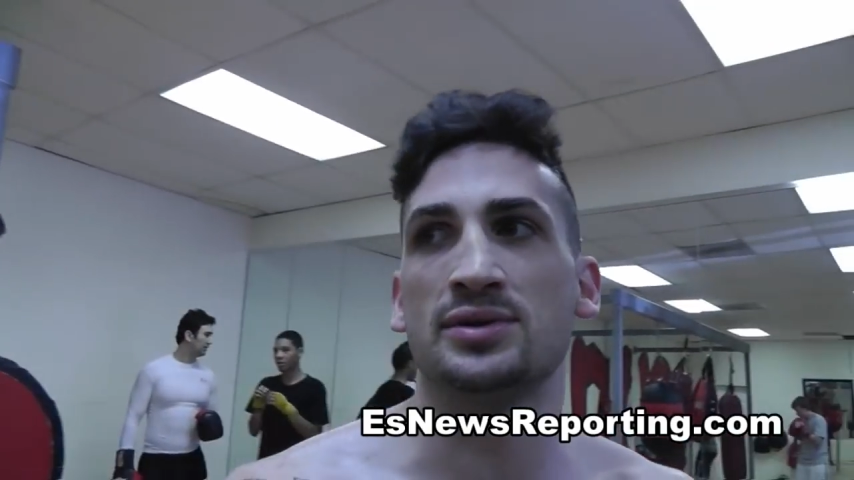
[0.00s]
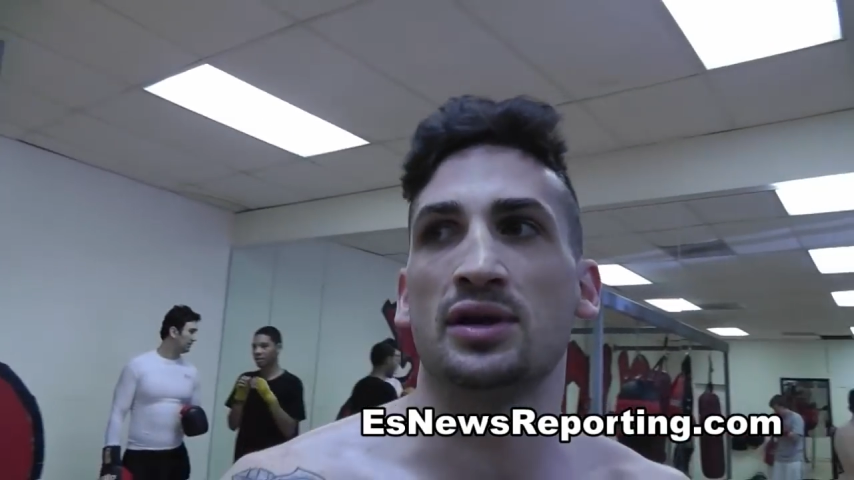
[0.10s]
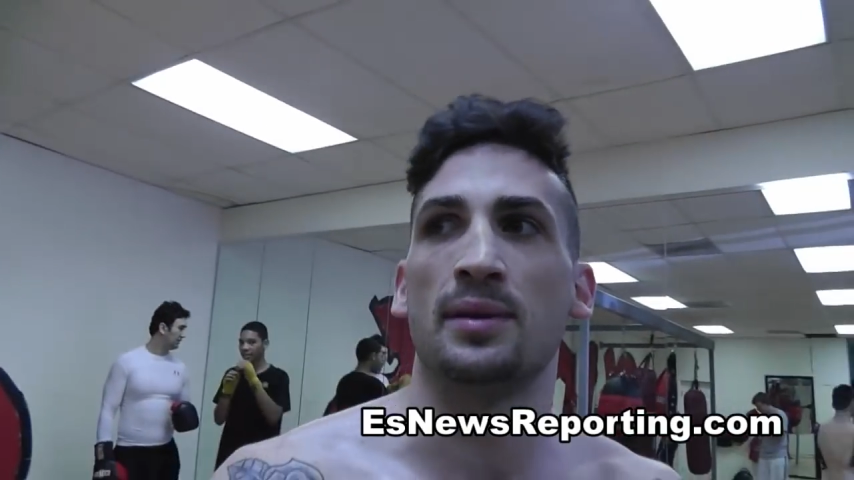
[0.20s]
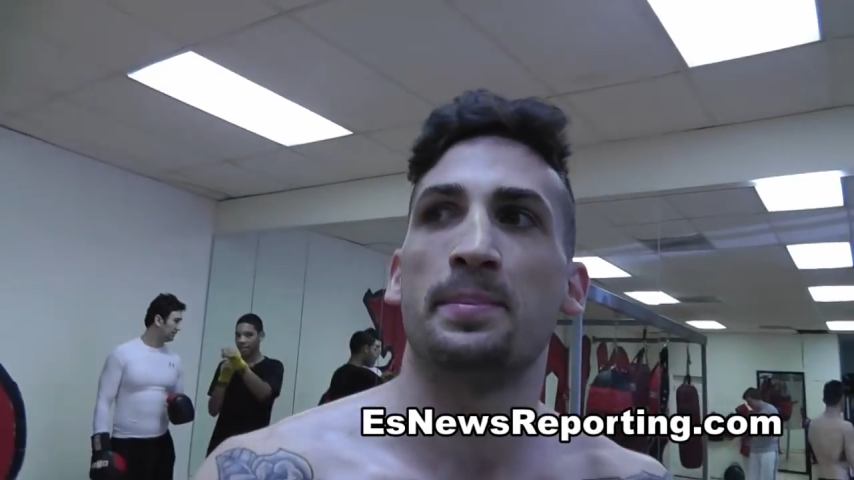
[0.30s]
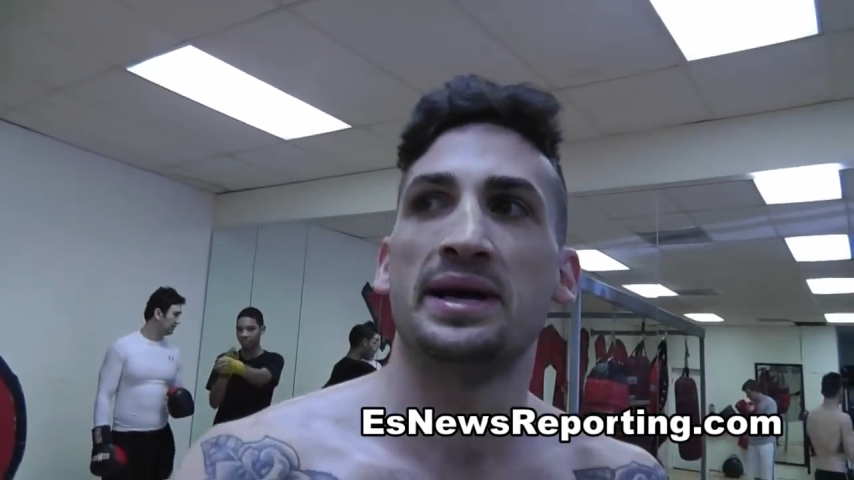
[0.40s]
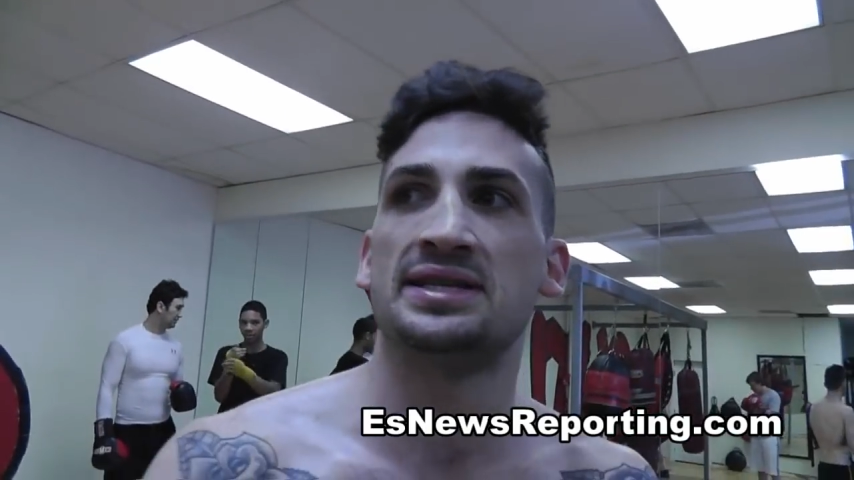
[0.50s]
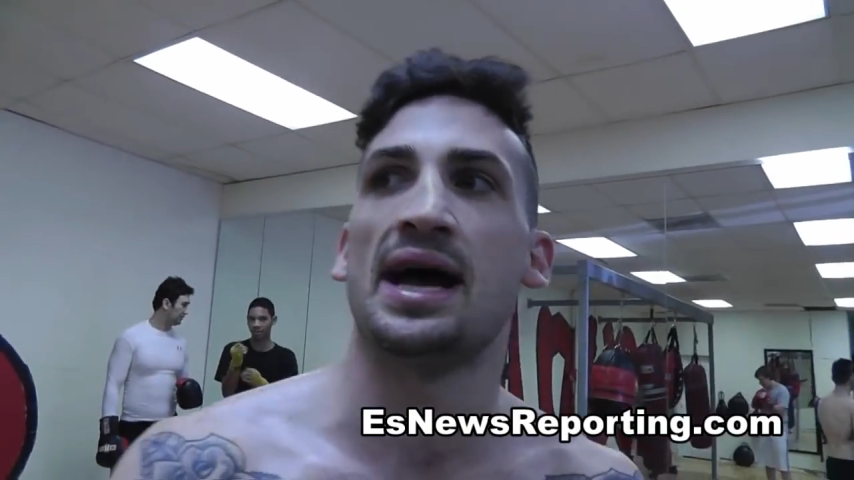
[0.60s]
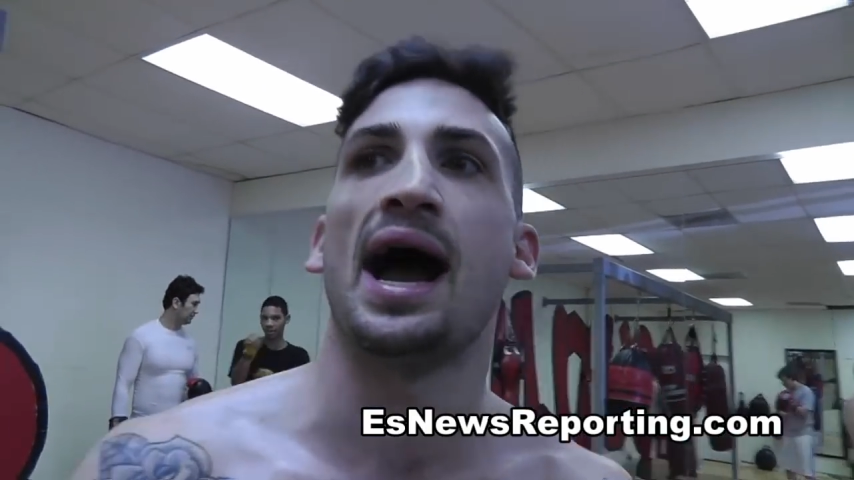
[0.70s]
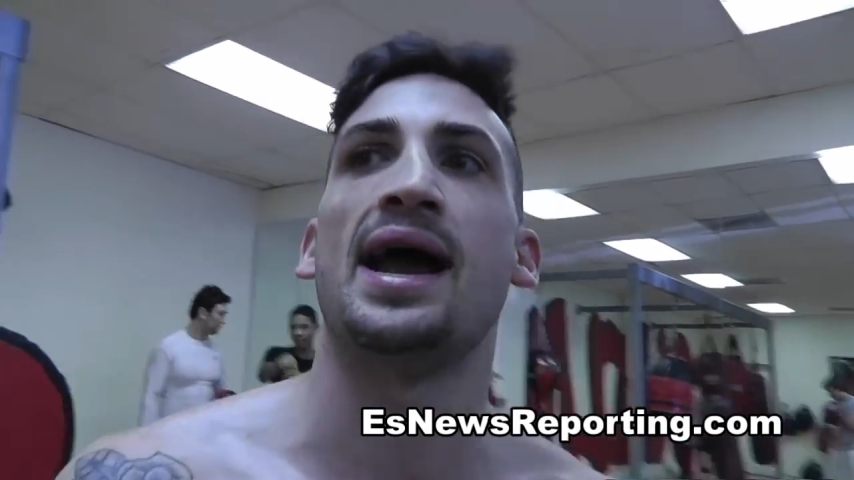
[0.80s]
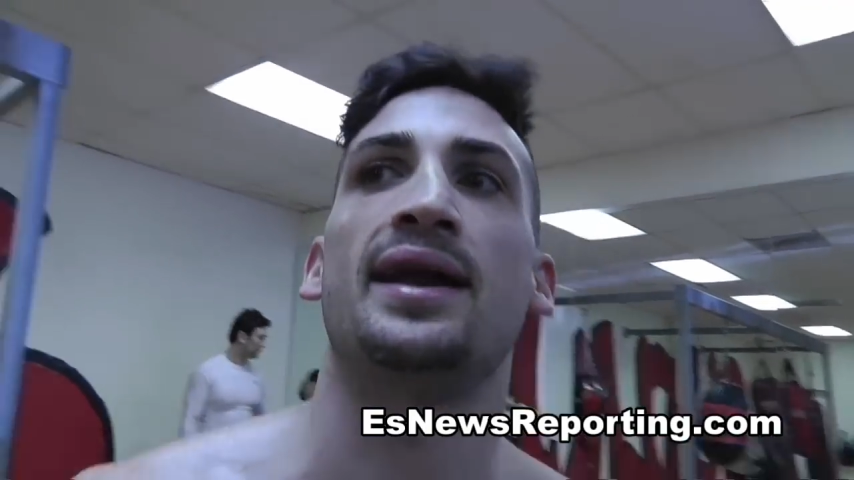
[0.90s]
was on the B
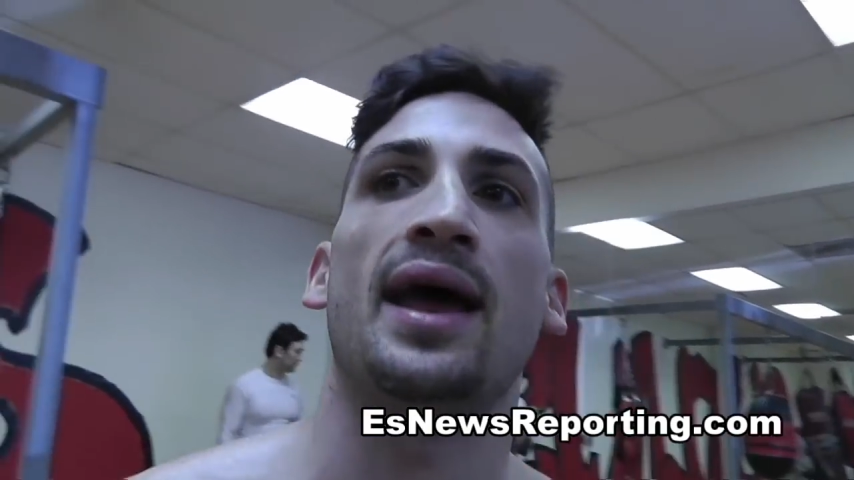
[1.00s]
side,